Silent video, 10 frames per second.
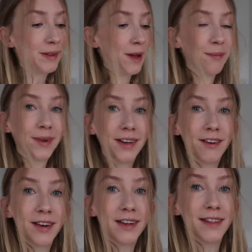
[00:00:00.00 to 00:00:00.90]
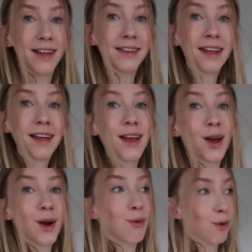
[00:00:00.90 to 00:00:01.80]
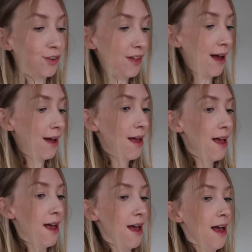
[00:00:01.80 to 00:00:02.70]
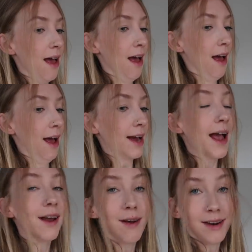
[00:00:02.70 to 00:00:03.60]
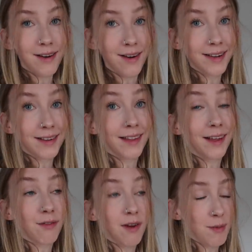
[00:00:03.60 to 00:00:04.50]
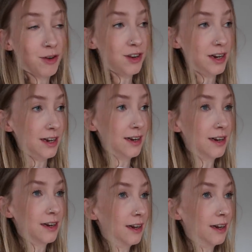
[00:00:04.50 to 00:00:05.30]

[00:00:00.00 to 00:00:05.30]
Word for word: So I'm gonna tuck into this, watch that, and get an early night. I think it's very much needed.